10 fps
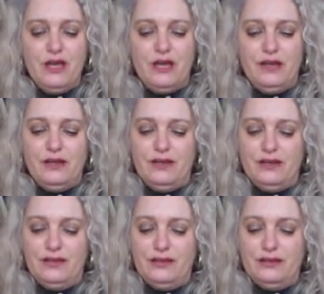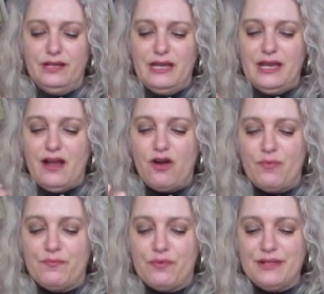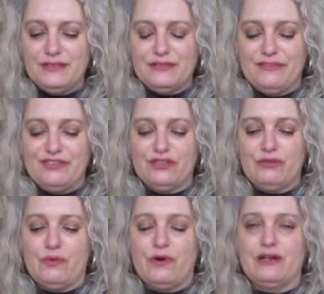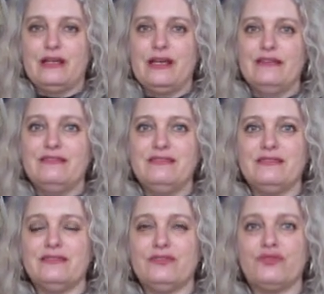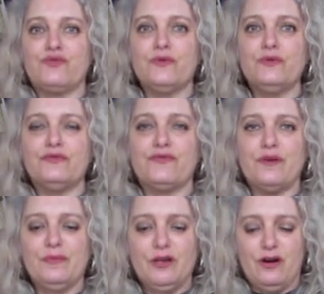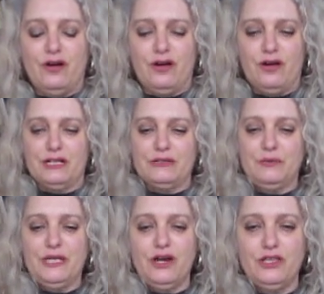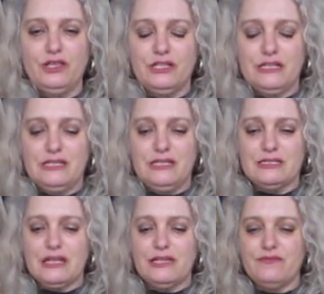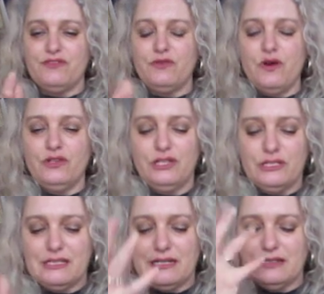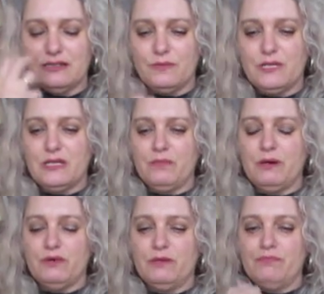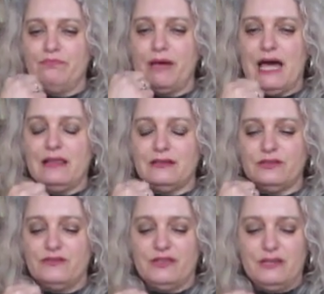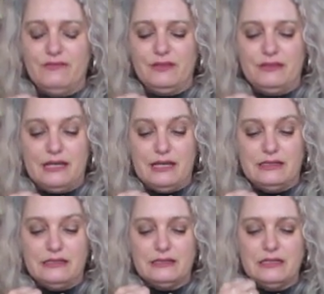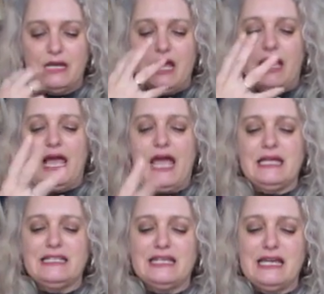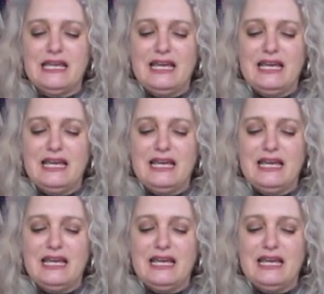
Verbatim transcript: uh, our Prince of Sword. This is a truth from the heart. We it, it's like if you understand something about the balance of give and take, and